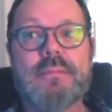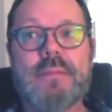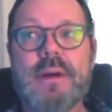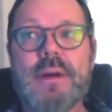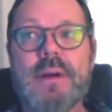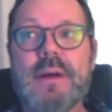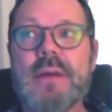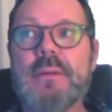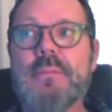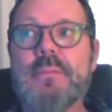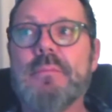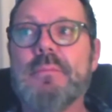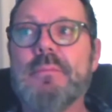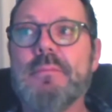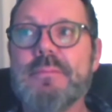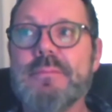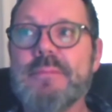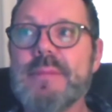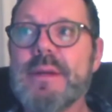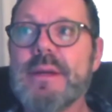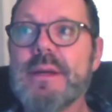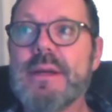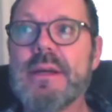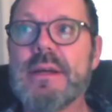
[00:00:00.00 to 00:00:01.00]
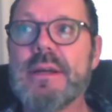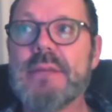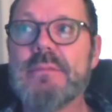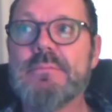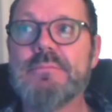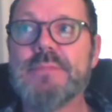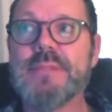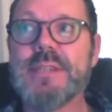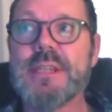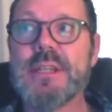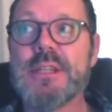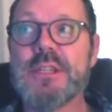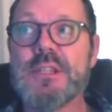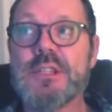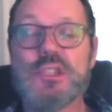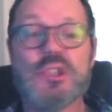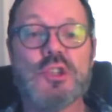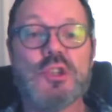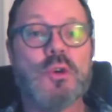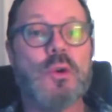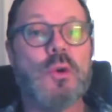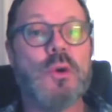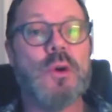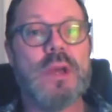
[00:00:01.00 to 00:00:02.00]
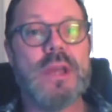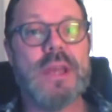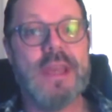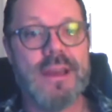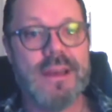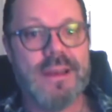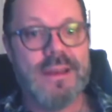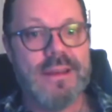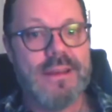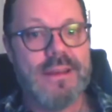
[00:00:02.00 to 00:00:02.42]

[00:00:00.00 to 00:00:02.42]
and enjoy